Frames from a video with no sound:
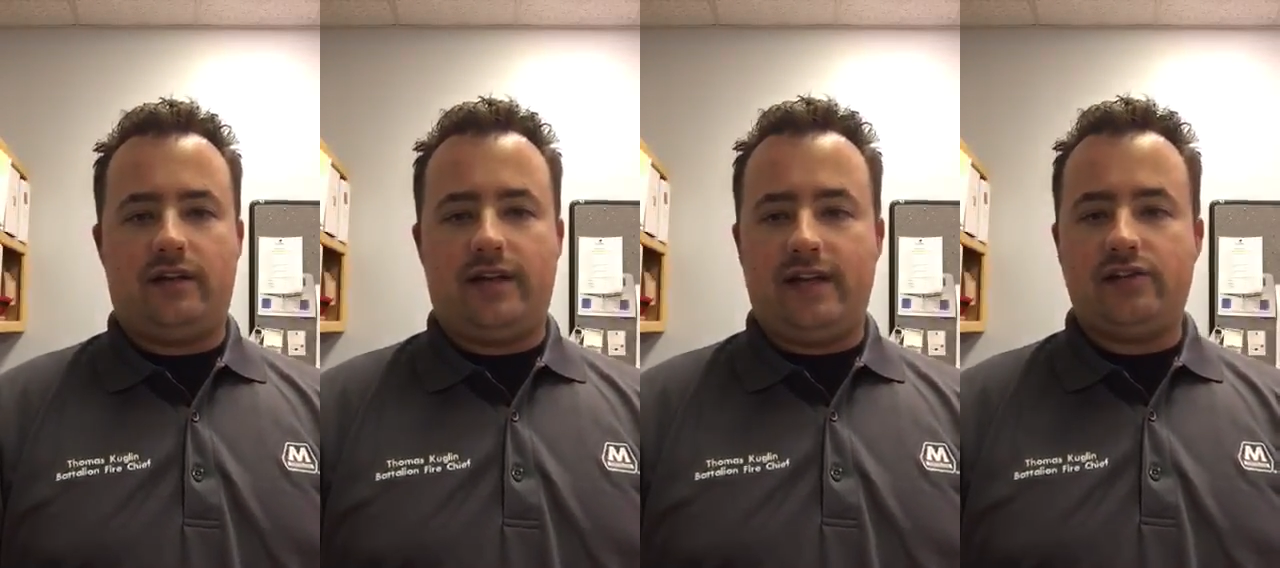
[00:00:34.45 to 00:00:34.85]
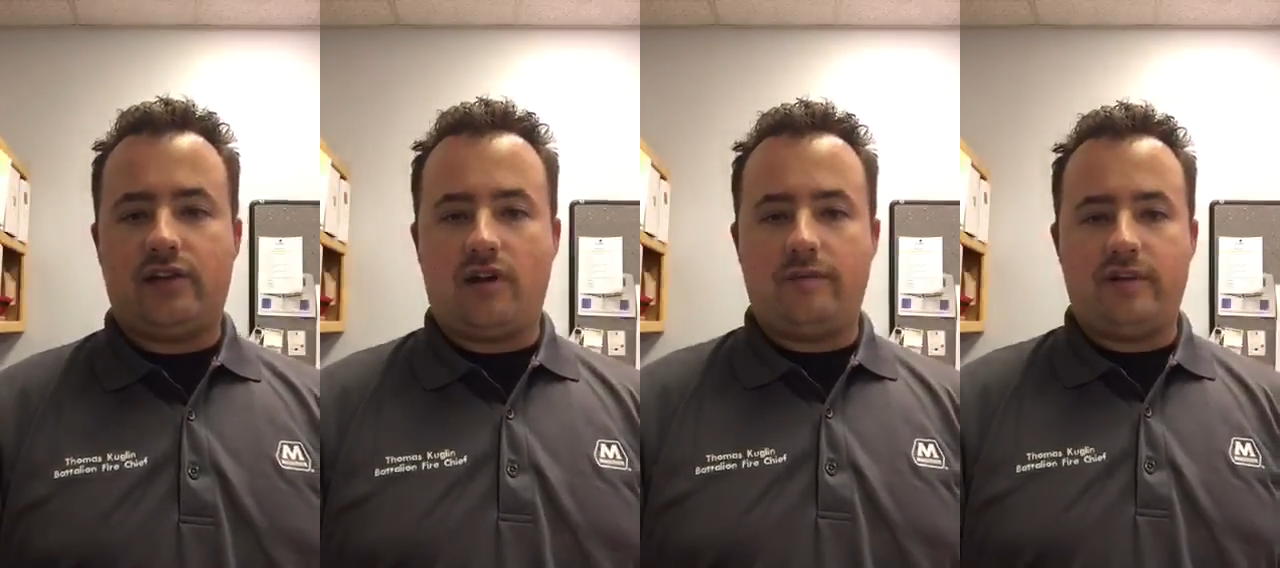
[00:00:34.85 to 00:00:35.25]
engine
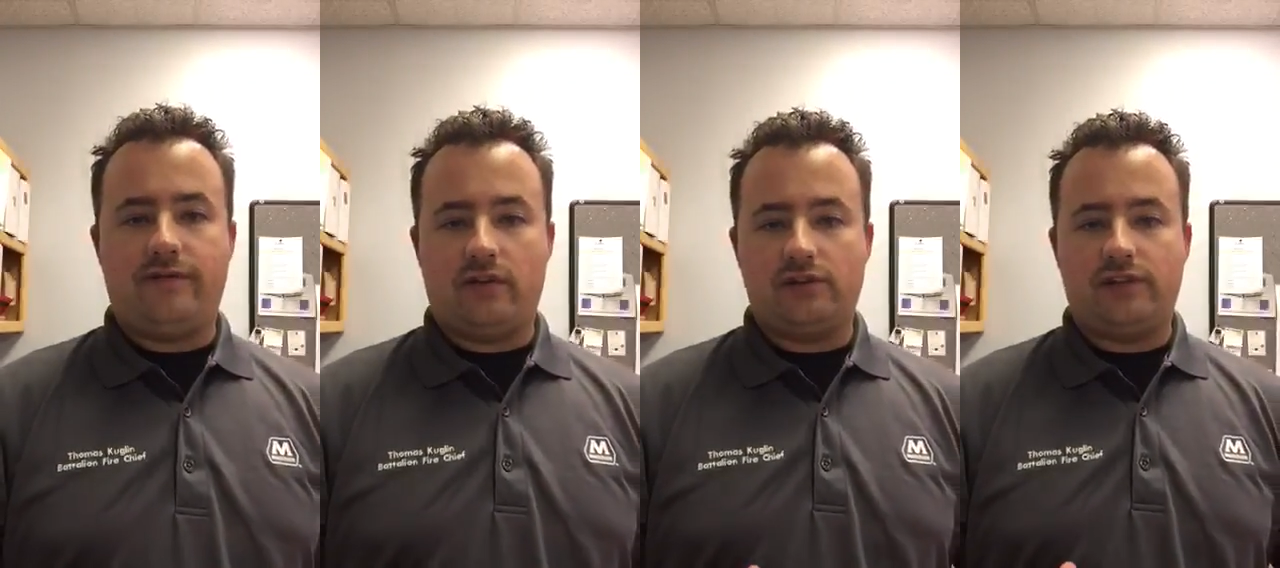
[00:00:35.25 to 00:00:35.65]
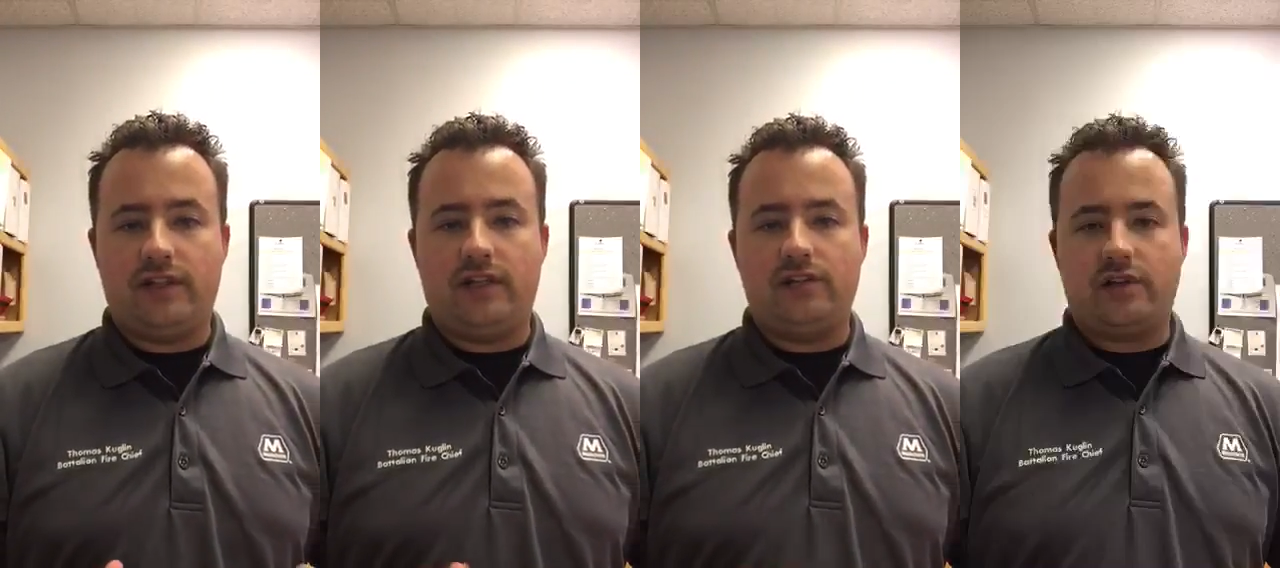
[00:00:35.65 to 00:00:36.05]
company, first
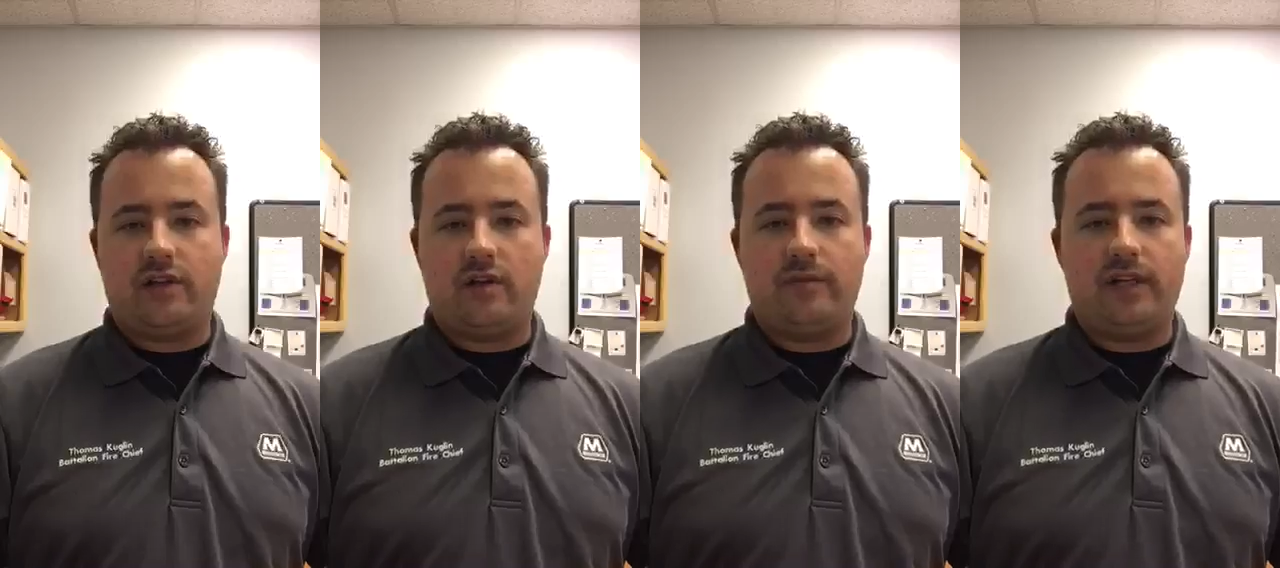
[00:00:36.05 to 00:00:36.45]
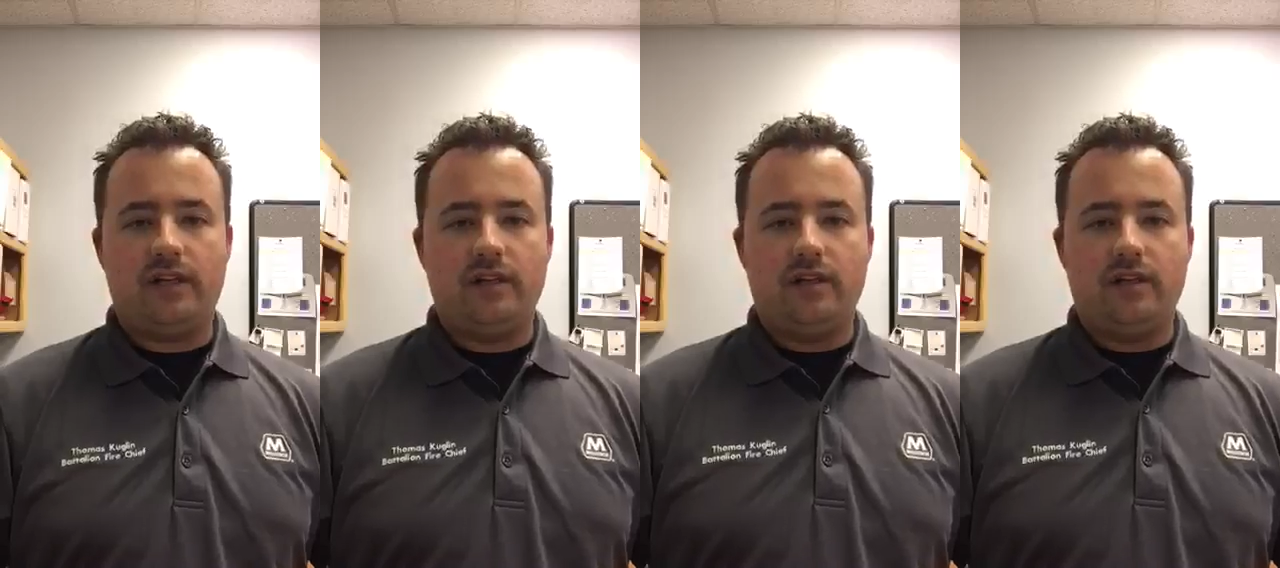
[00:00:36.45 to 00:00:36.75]
in engine company.